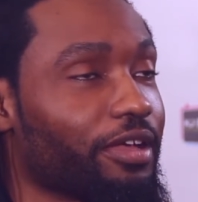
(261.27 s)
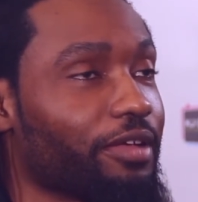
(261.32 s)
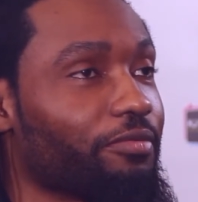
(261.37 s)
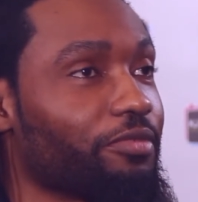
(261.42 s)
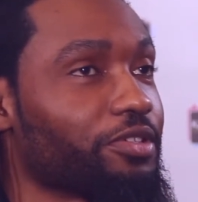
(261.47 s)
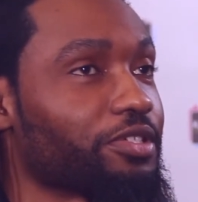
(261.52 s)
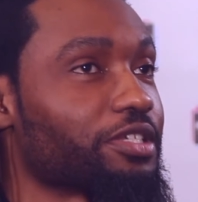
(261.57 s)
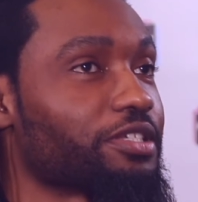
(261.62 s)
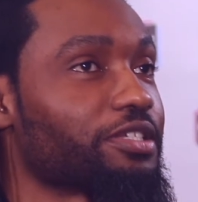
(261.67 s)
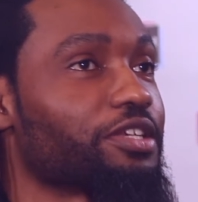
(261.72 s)
It
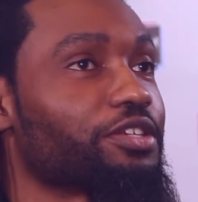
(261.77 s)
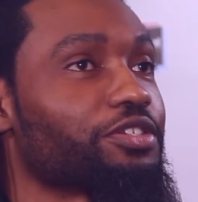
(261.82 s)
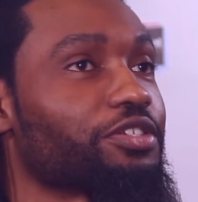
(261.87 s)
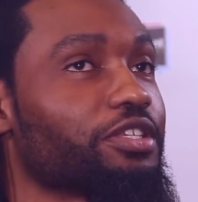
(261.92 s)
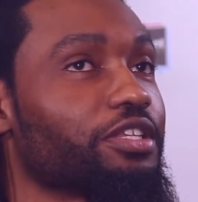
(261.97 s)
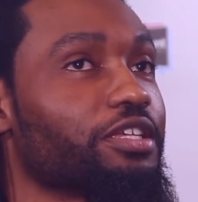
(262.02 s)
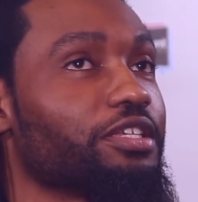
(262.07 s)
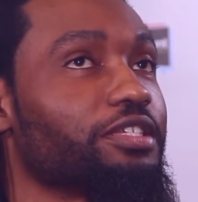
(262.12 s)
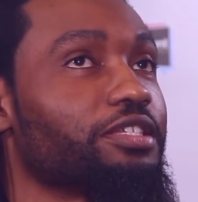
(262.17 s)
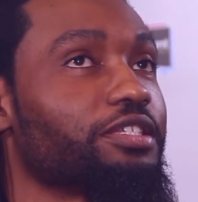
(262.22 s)
was
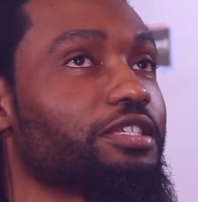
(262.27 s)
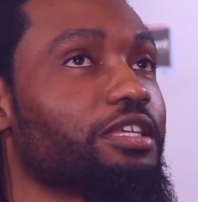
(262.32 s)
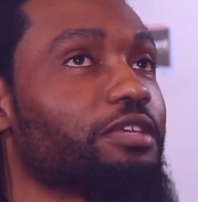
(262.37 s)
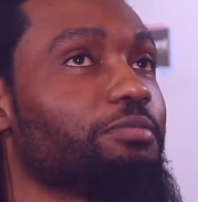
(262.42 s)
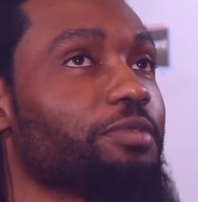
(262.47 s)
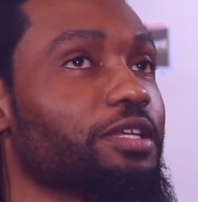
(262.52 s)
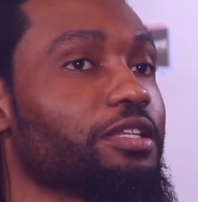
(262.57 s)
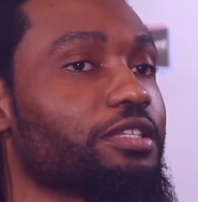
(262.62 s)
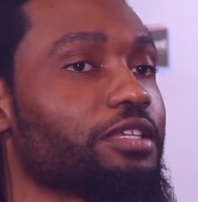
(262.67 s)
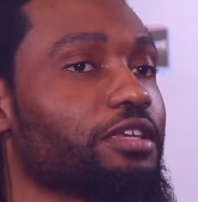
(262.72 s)
essentially
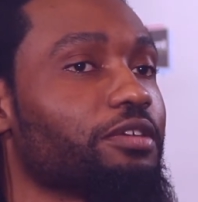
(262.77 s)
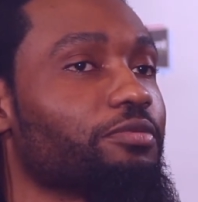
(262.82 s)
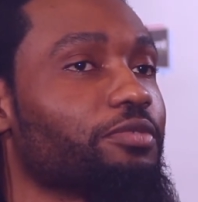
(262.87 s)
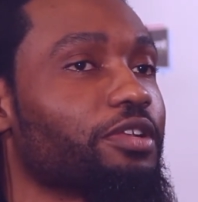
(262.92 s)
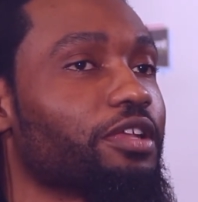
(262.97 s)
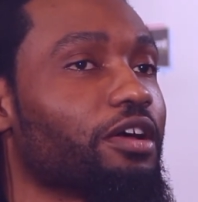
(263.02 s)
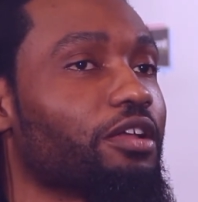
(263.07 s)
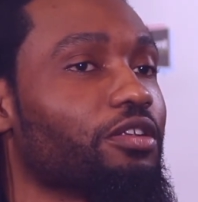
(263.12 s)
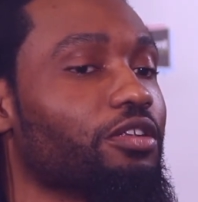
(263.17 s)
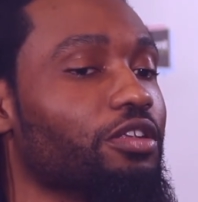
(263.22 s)
CBT
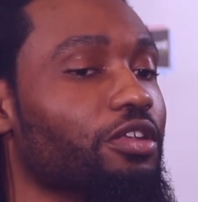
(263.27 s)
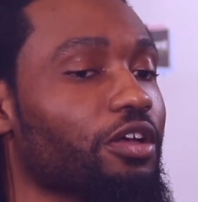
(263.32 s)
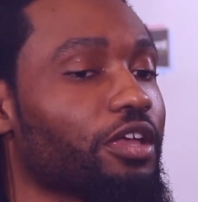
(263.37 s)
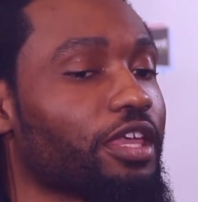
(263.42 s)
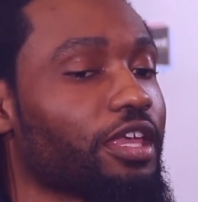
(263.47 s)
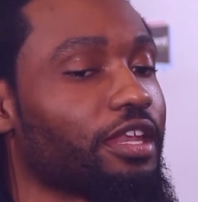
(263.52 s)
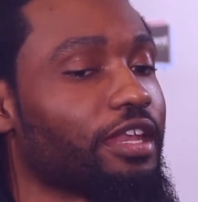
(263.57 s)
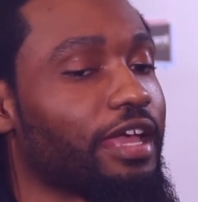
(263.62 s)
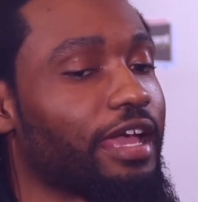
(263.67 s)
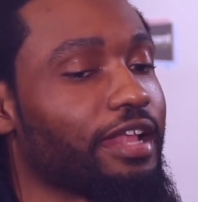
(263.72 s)
without
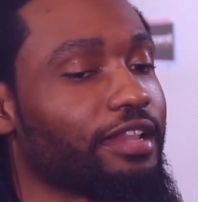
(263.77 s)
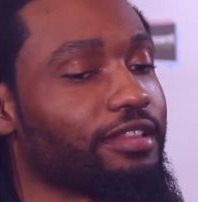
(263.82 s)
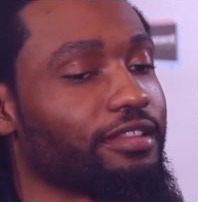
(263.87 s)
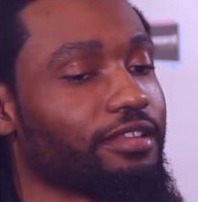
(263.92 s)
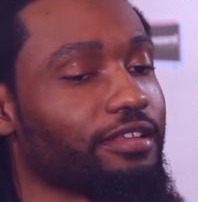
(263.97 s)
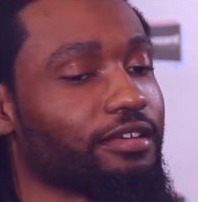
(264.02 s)
looking at